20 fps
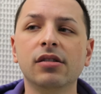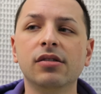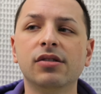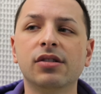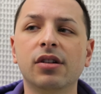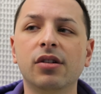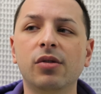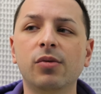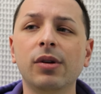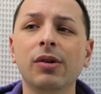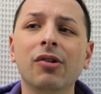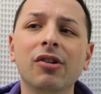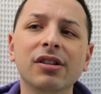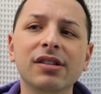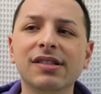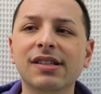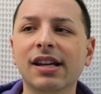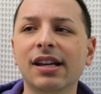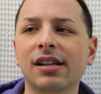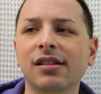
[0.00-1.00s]
So we were
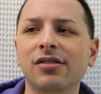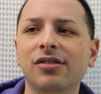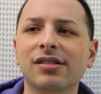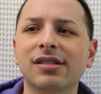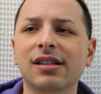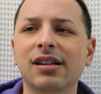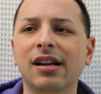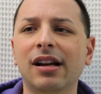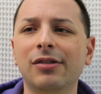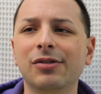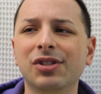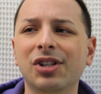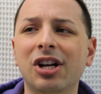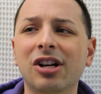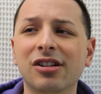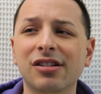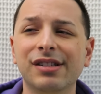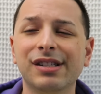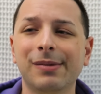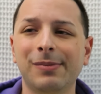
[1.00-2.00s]
on set. Just I was
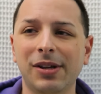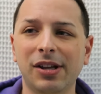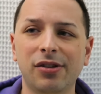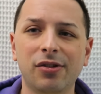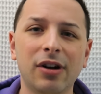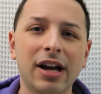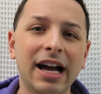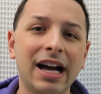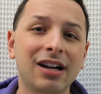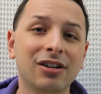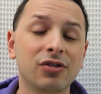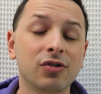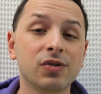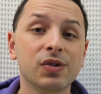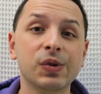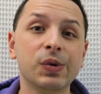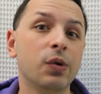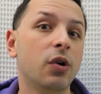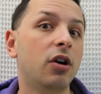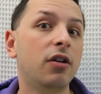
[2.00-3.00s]
talking to some of the other
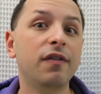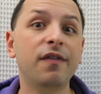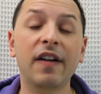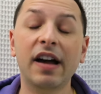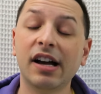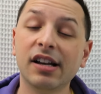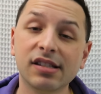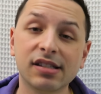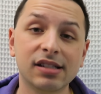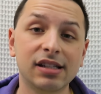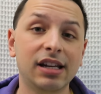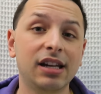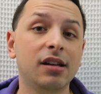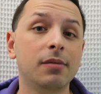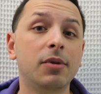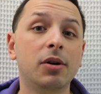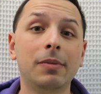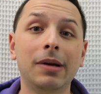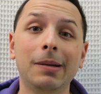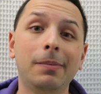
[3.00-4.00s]
actors, and they were all
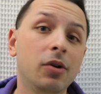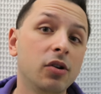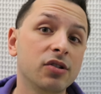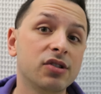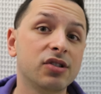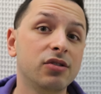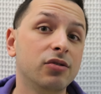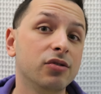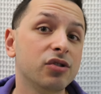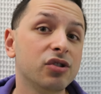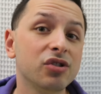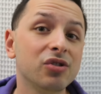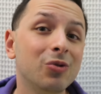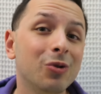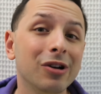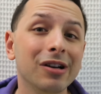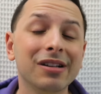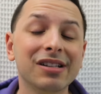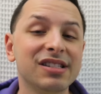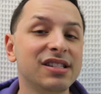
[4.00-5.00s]
fascinated about my personal
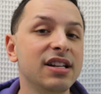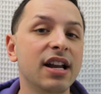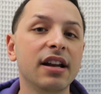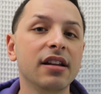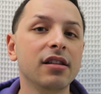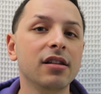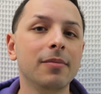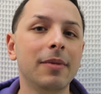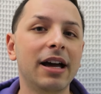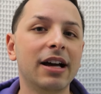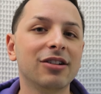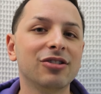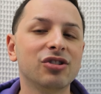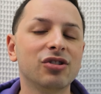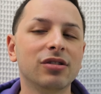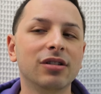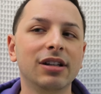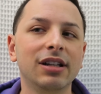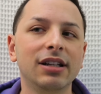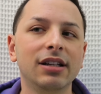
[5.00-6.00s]
story because none of them
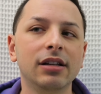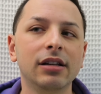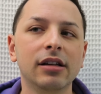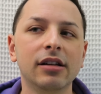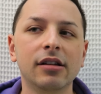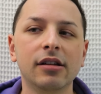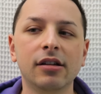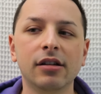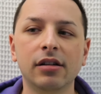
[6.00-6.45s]
actually